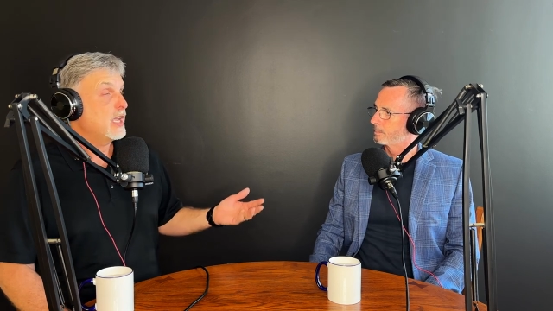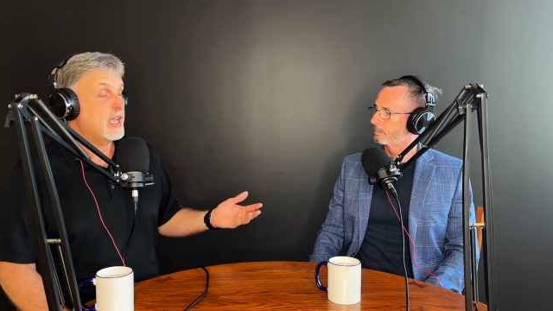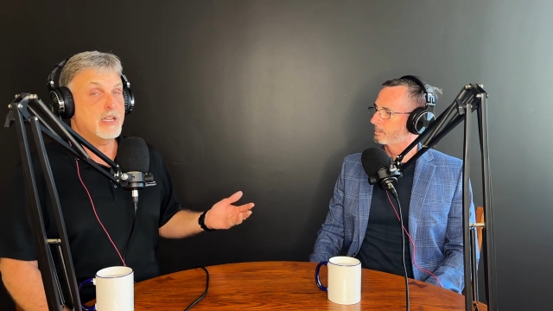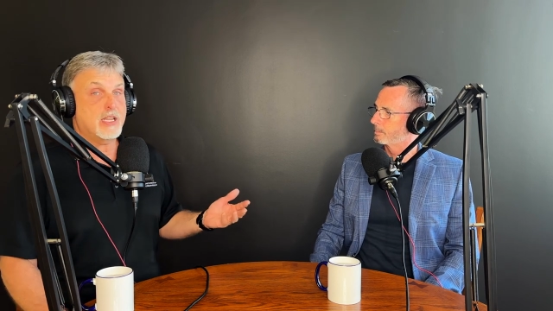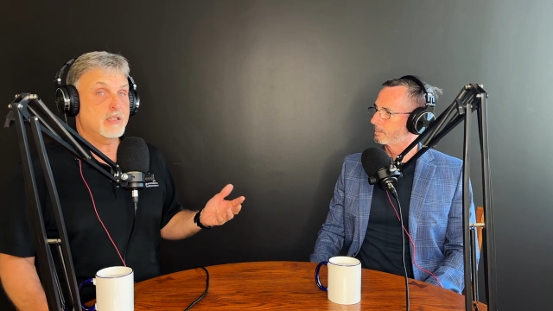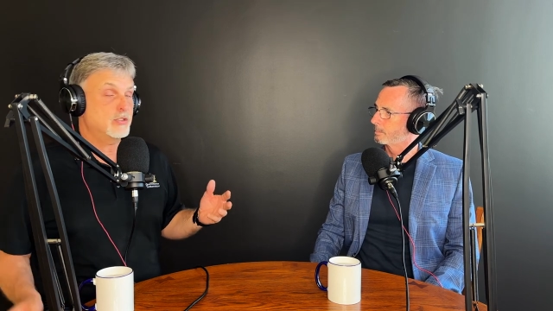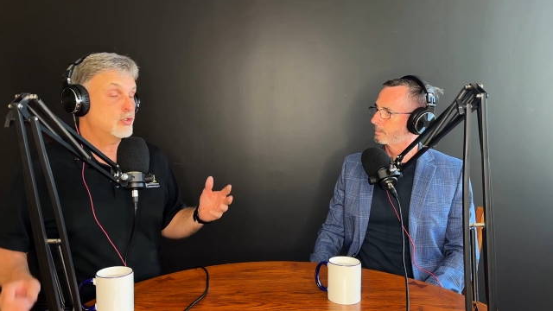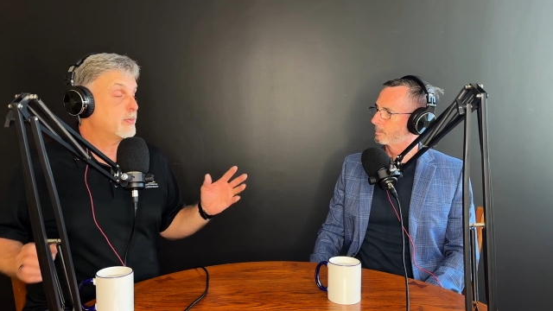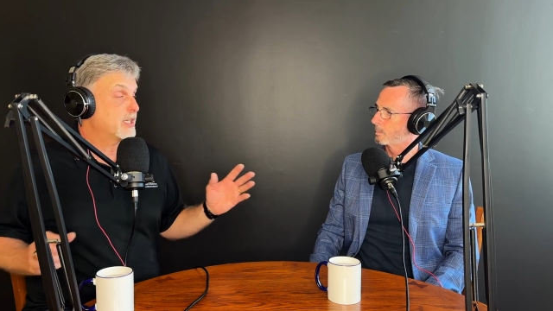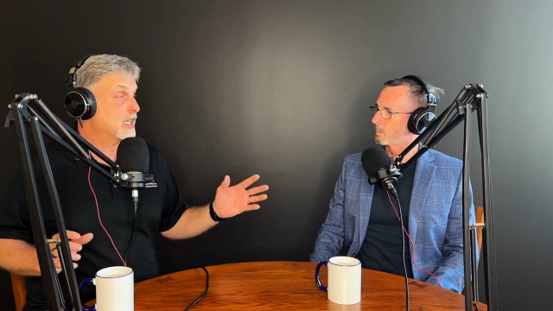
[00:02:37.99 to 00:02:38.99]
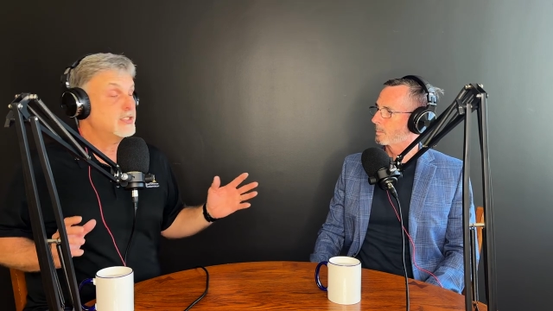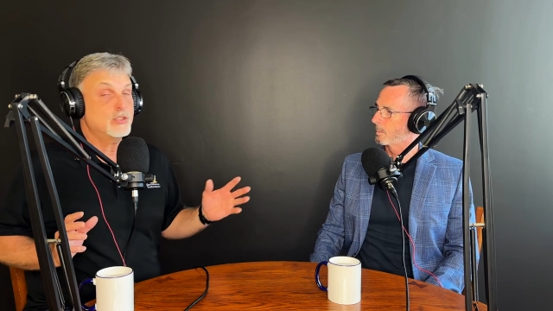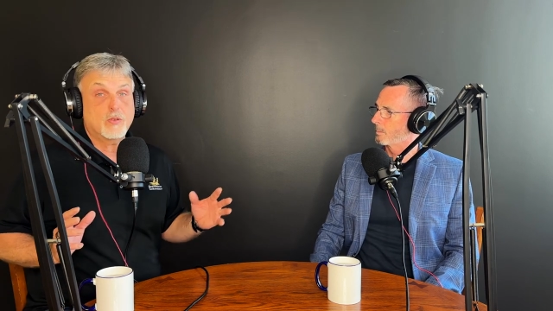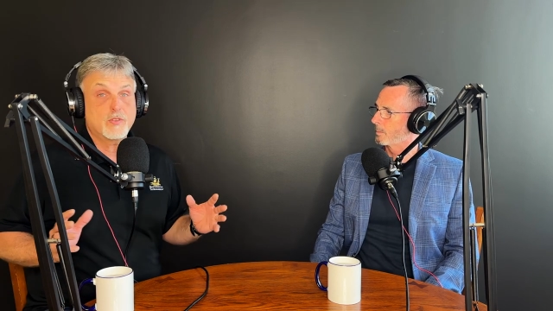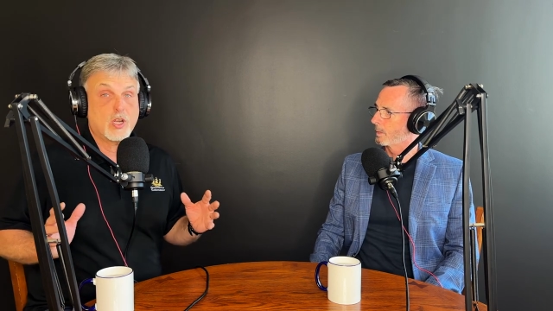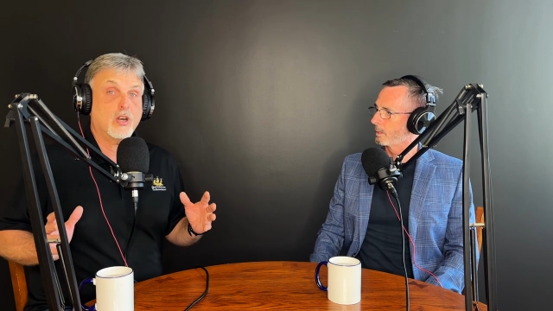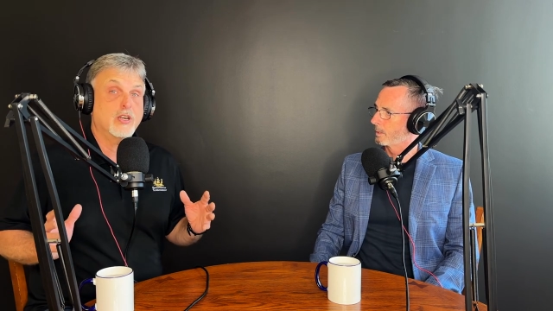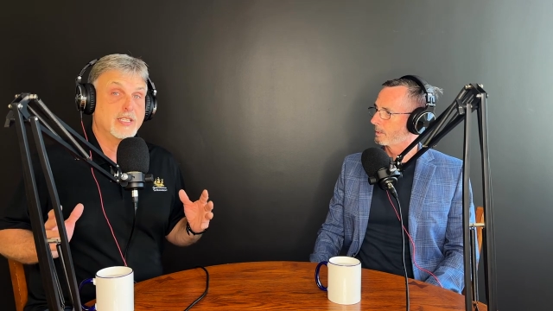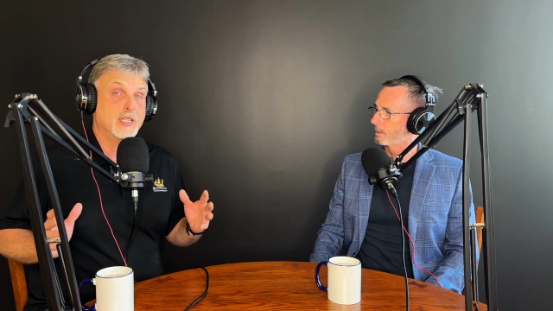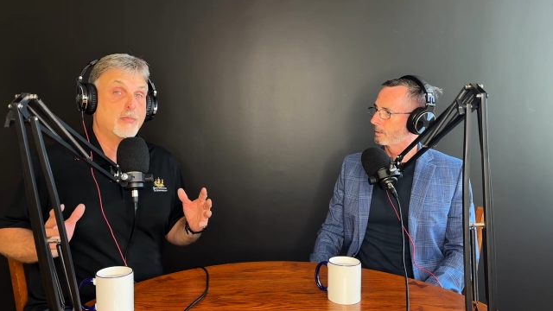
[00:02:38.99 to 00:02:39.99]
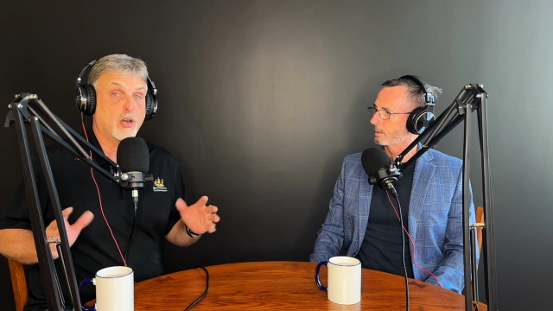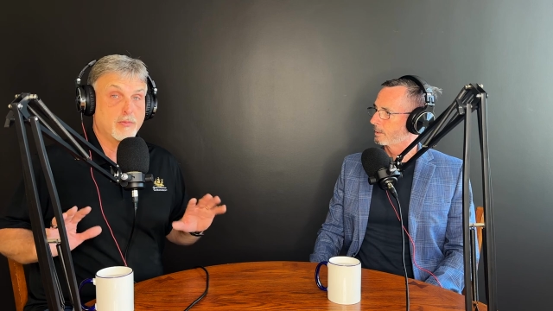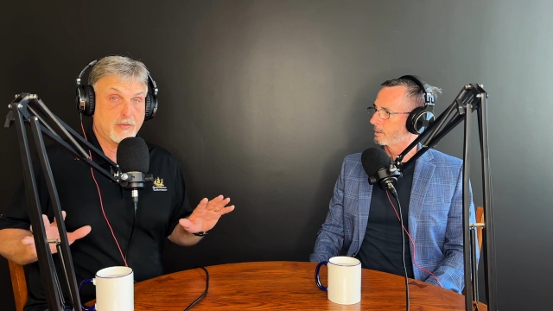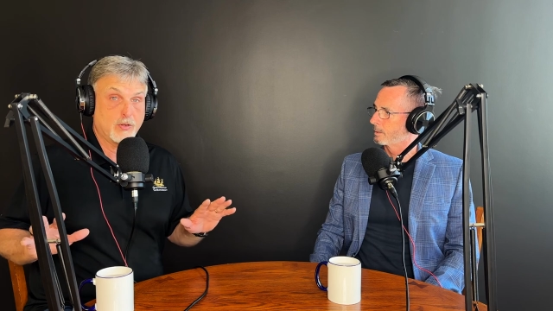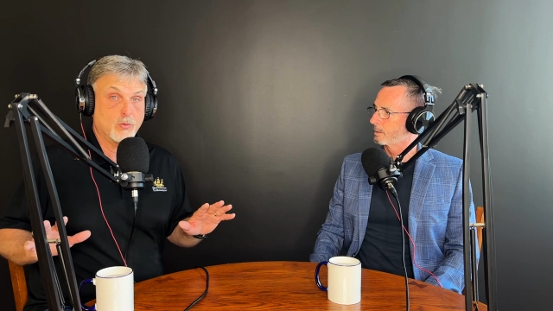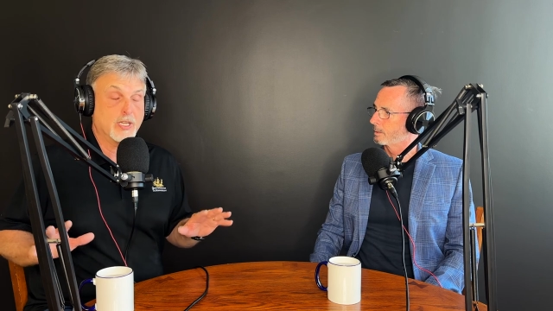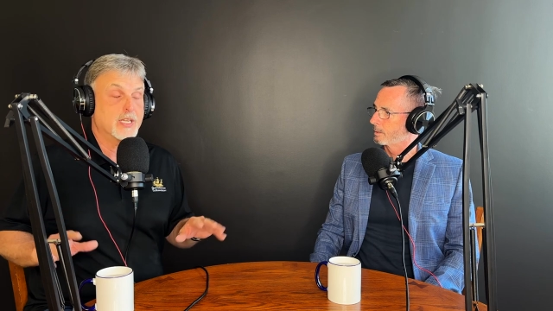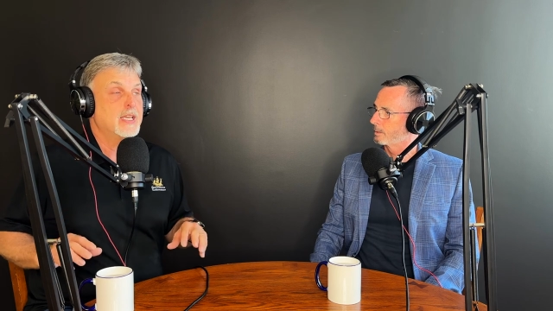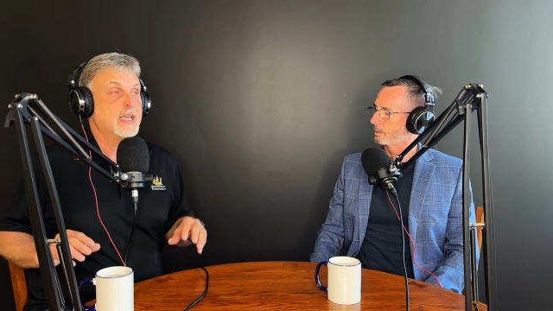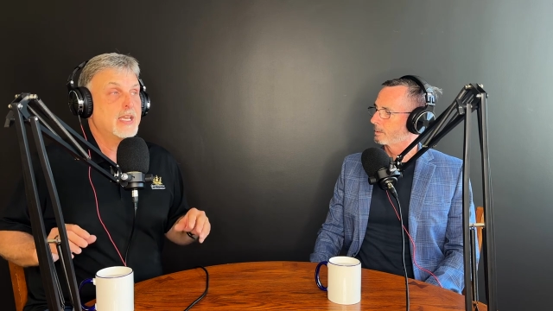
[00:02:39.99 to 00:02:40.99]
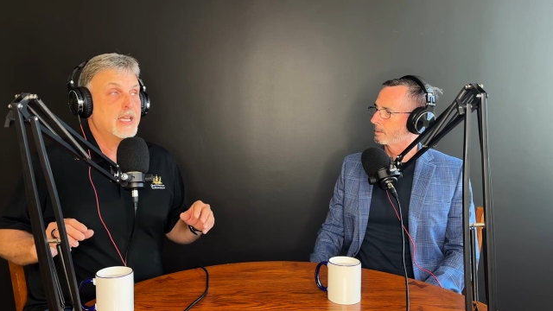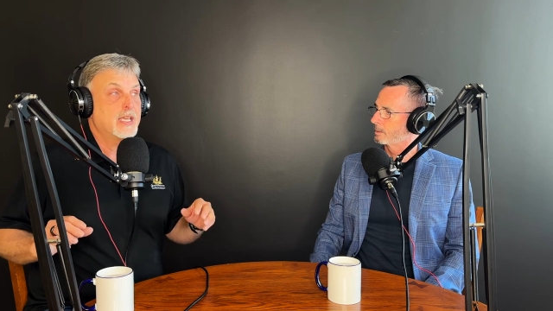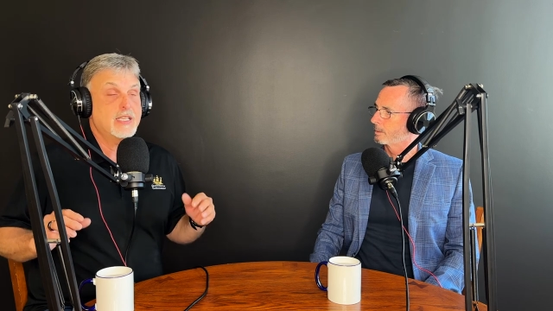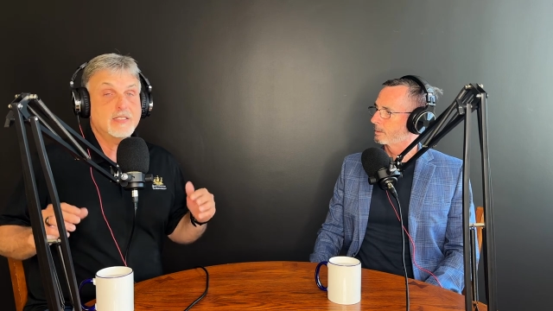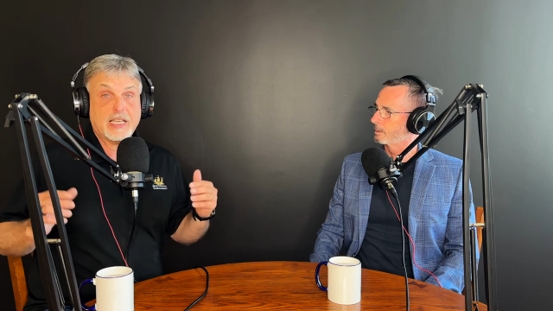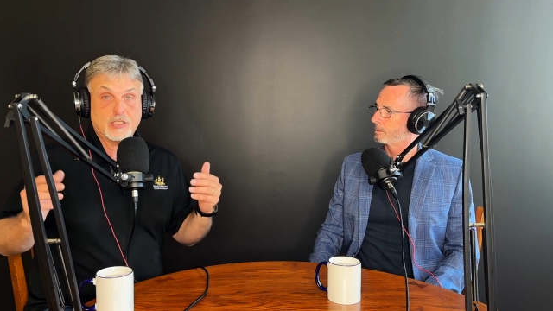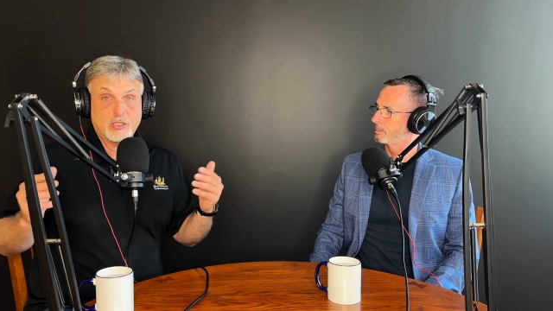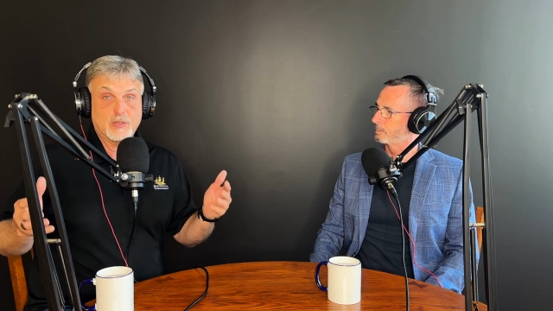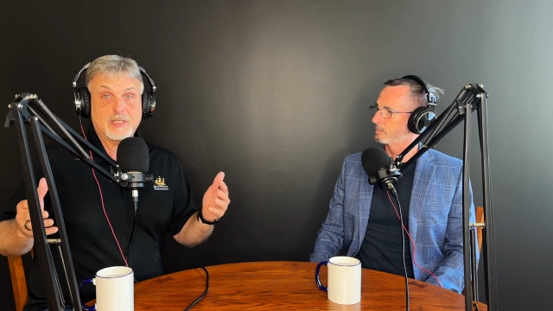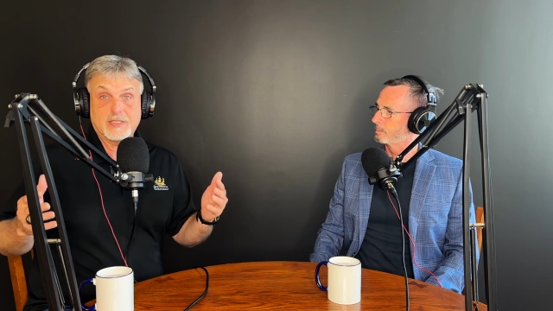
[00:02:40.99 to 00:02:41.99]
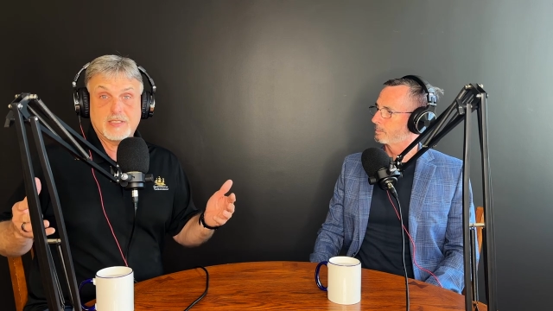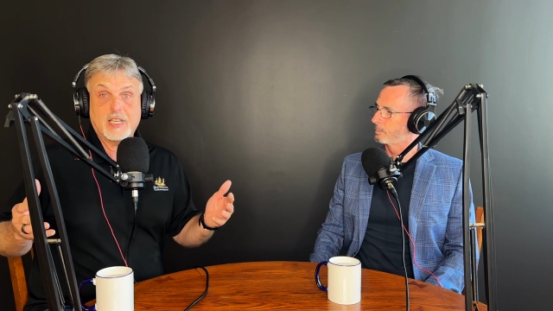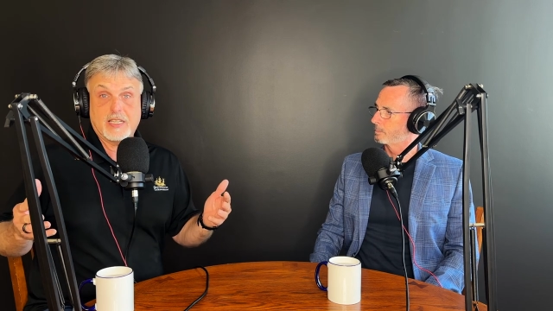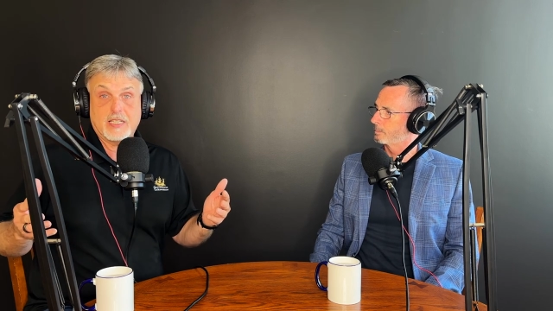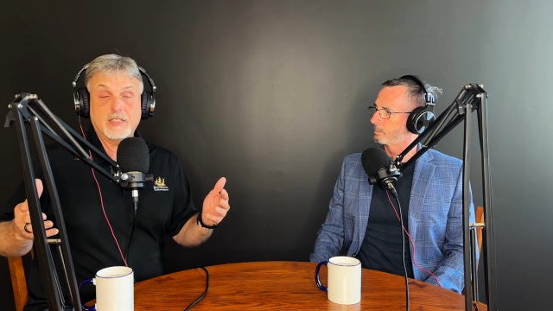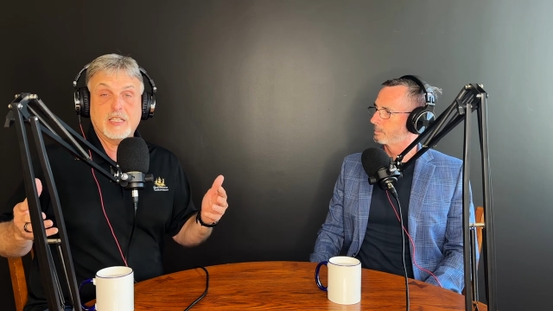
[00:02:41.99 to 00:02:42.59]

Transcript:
Speaker 1: And, and, and so because he's over the R and D department, everyone, he's actually doing the studies.